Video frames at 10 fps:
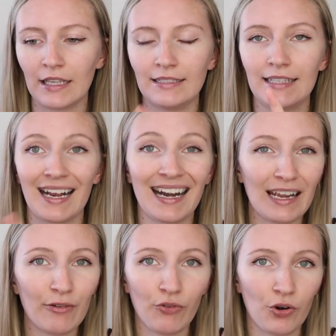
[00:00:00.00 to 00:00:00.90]
this is a
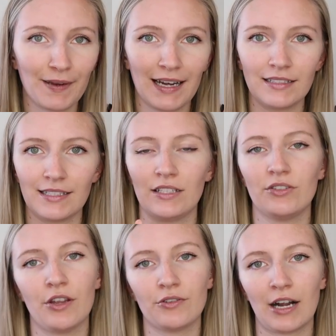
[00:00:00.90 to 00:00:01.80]
clear formula, so
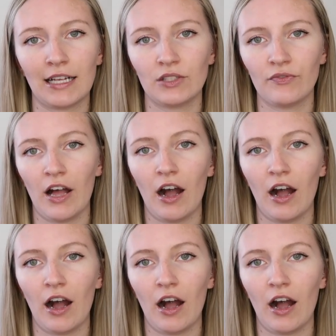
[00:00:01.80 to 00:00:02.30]
there's no transfer.